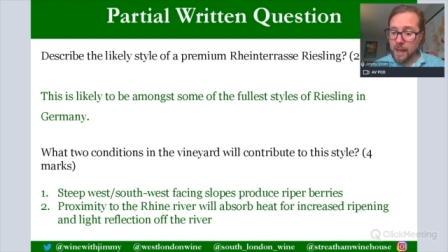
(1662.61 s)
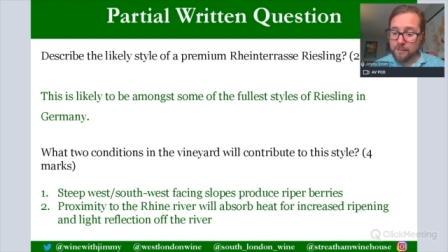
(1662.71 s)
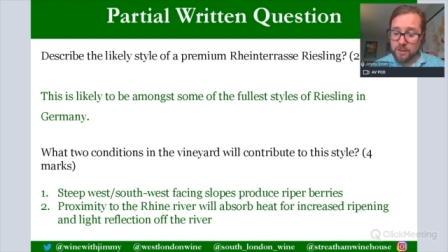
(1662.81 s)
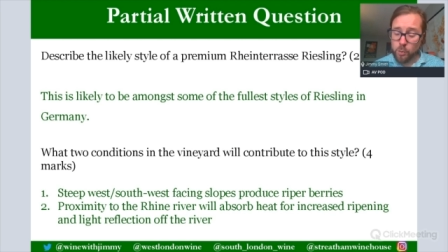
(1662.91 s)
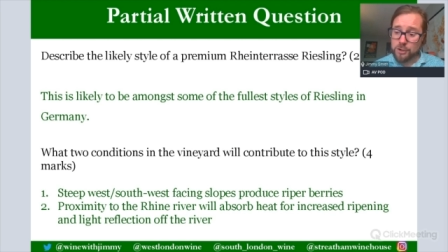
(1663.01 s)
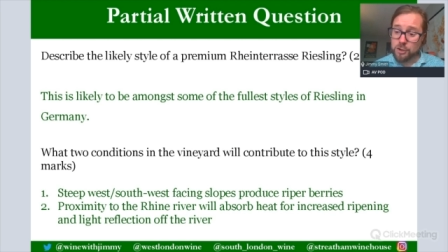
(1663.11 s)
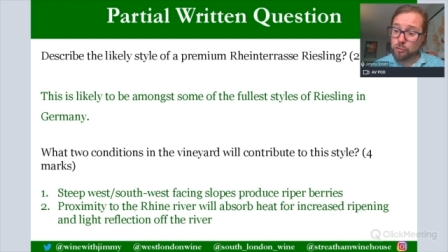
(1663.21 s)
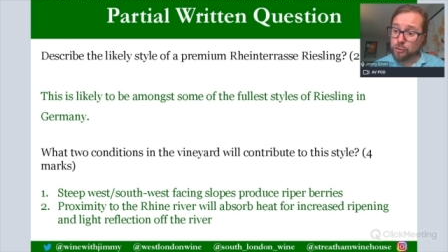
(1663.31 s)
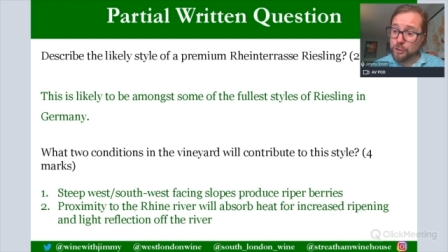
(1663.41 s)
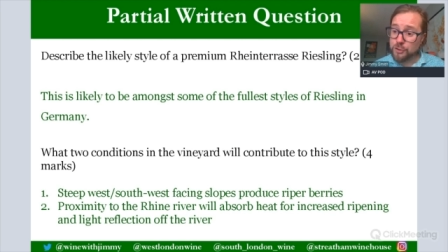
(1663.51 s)
If a
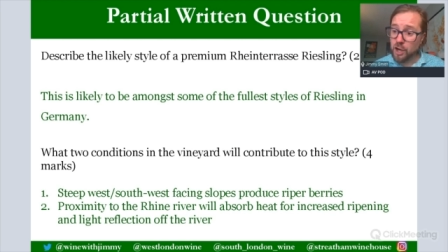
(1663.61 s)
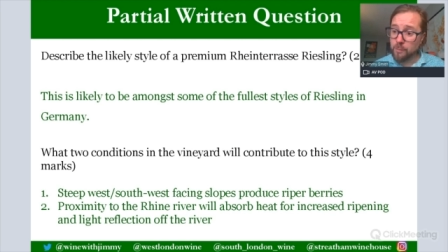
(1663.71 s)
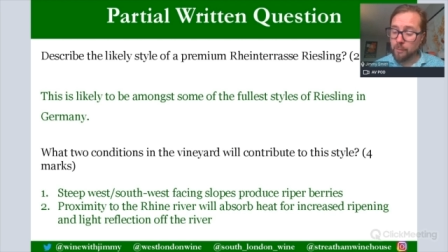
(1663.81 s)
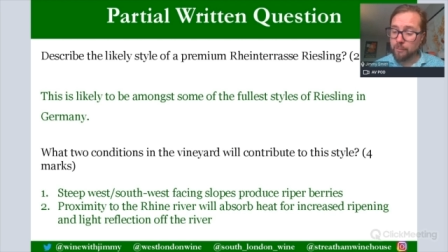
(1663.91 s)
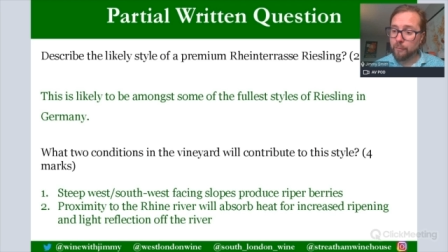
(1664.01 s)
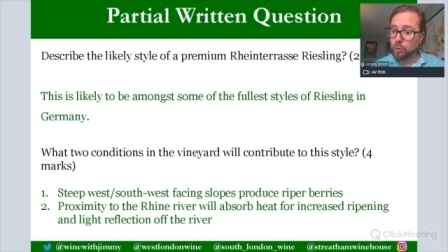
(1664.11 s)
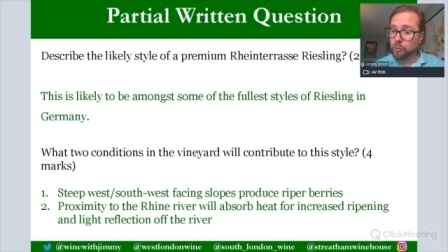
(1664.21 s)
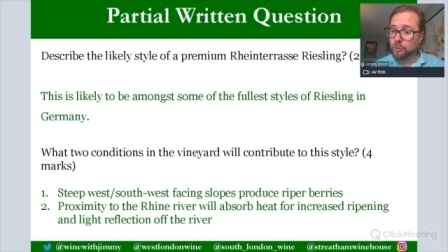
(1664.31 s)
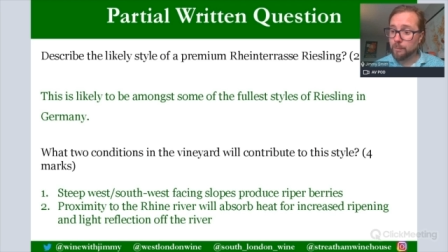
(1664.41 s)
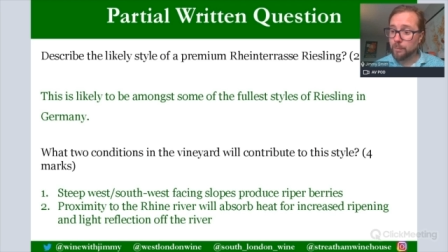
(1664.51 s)
question does come up for your
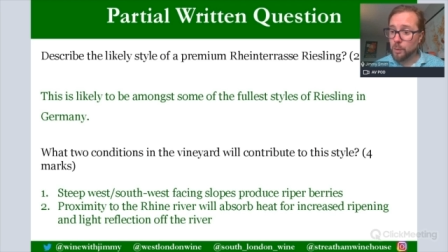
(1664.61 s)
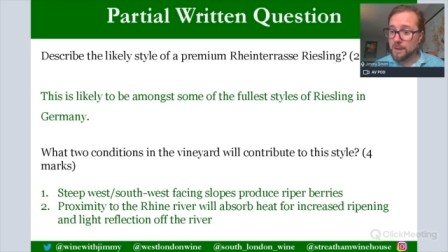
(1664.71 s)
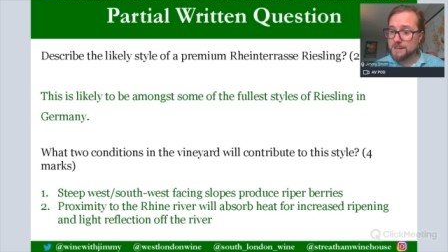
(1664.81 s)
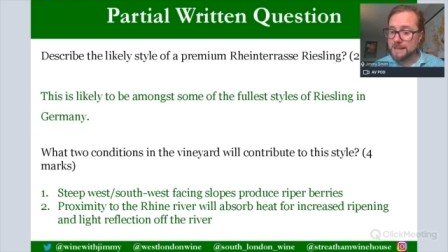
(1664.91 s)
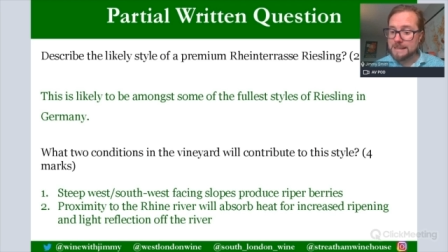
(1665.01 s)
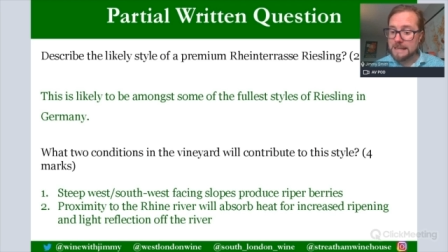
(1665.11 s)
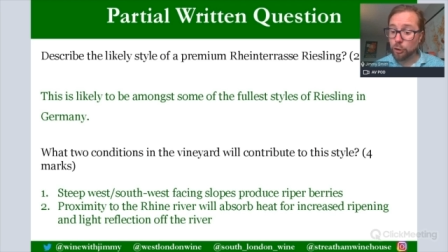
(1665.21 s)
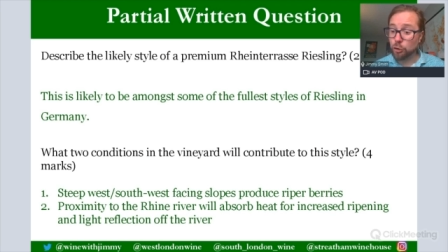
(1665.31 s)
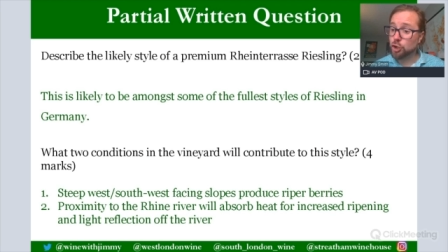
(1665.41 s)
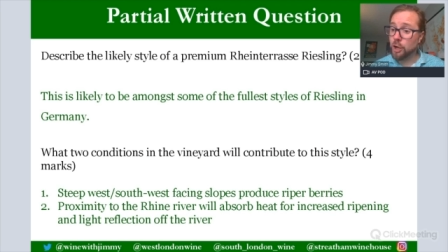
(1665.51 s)
WSET
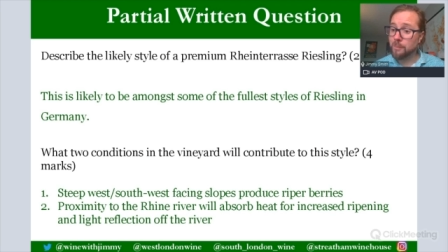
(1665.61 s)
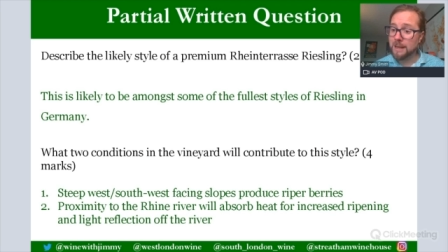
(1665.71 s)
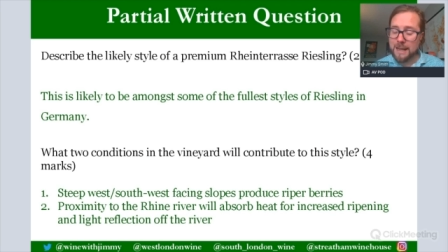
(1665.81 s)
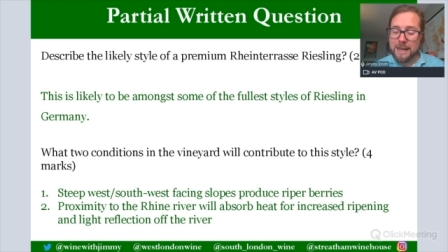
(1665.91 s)
on Germany,